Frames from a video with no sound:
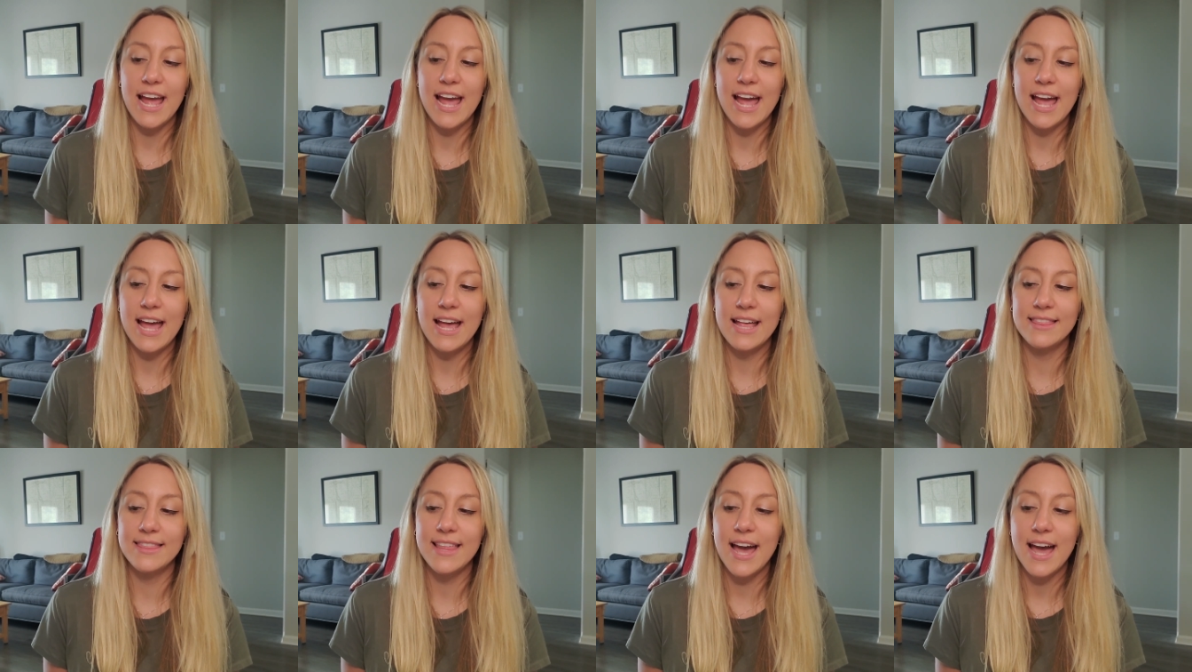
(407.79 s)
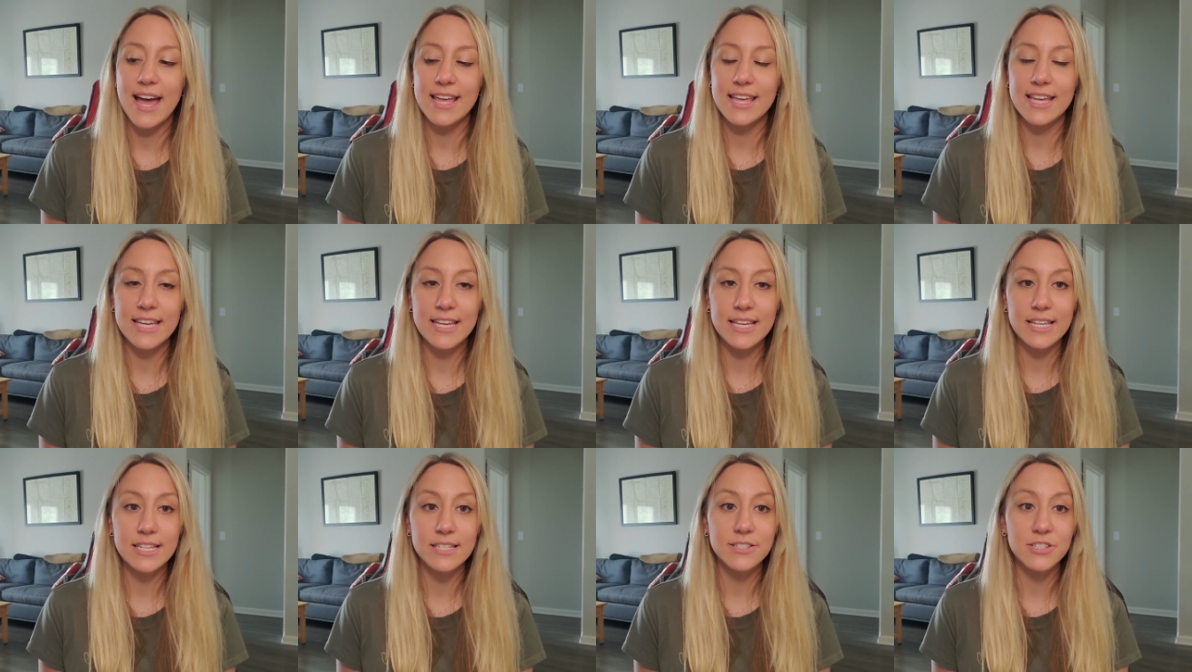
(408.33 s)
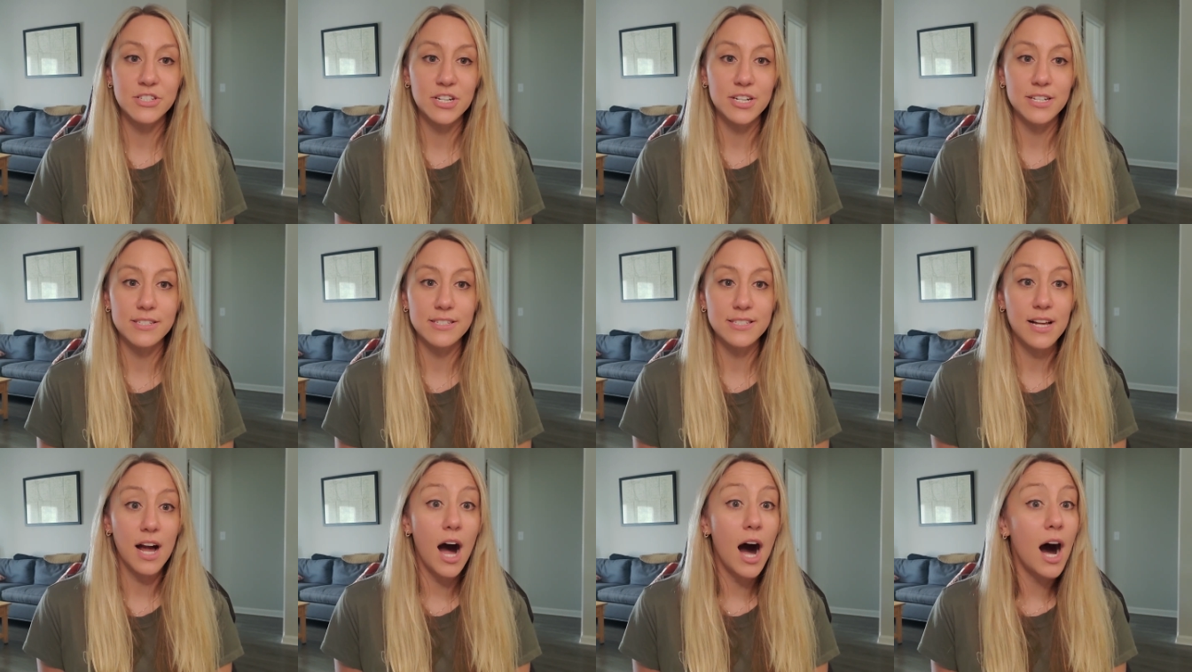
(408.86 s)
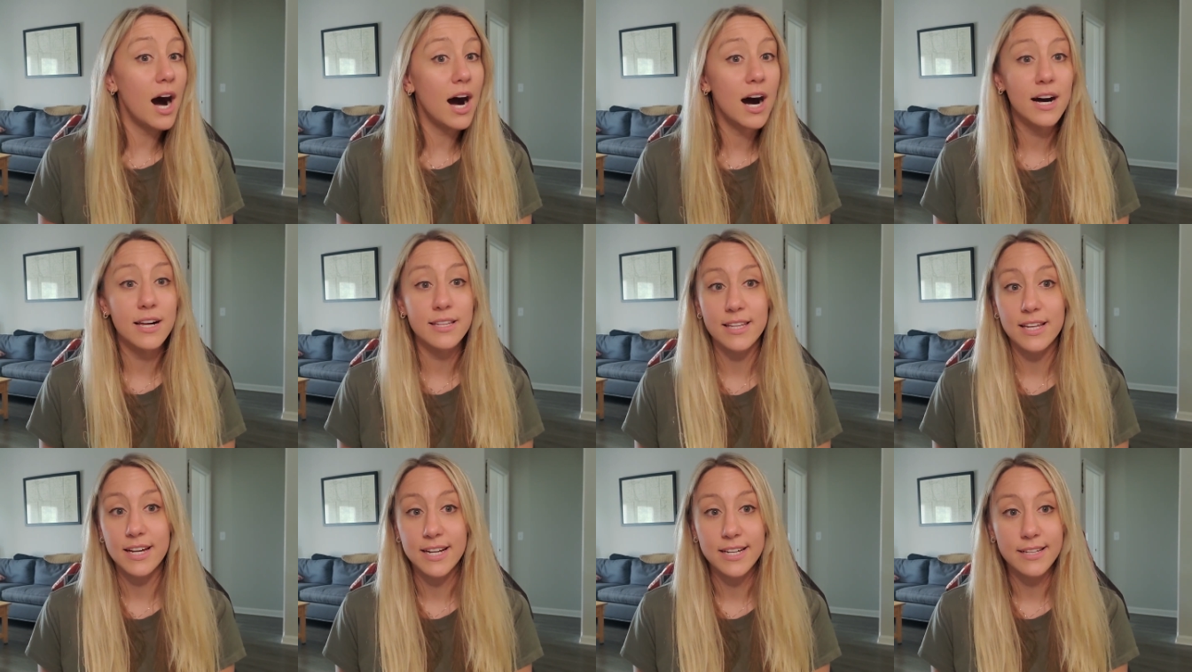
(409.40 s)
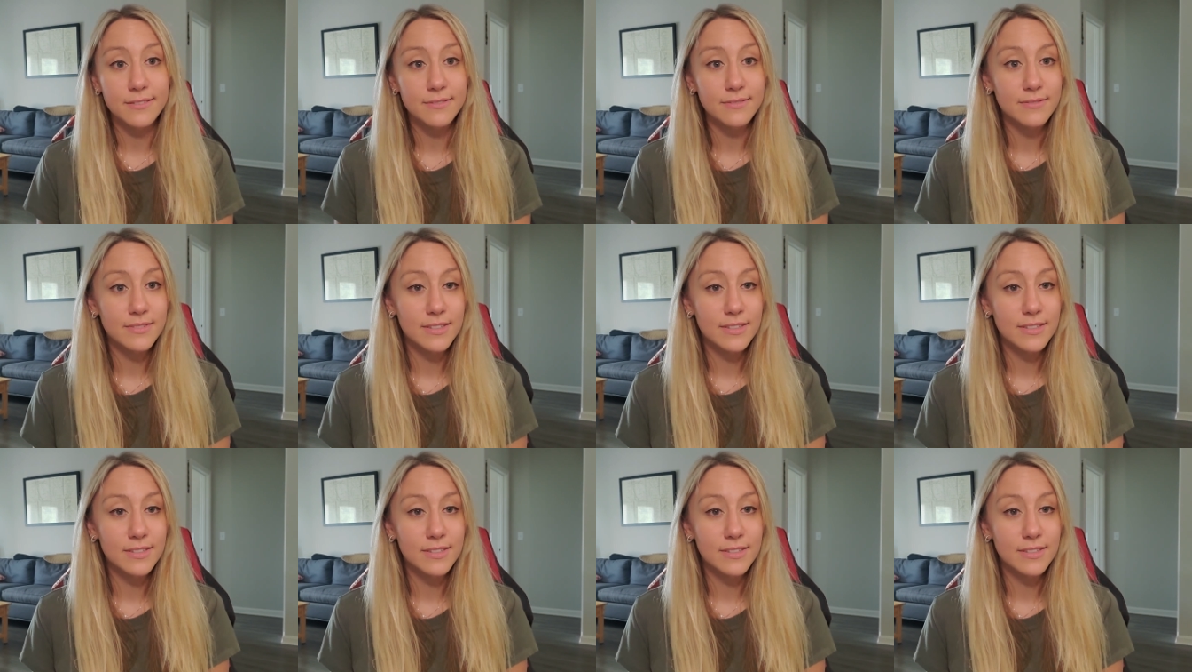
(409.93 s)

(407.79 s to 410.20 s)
and that is just online